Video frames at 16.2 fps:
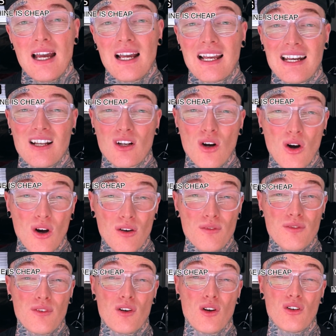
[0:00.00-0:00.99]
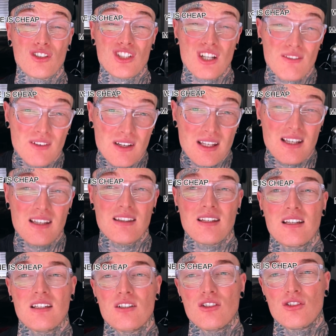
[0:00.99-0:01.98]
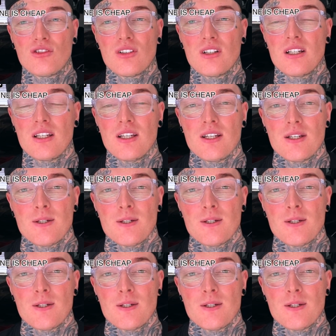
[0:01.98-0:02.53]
Again, a con for longevity in the industry.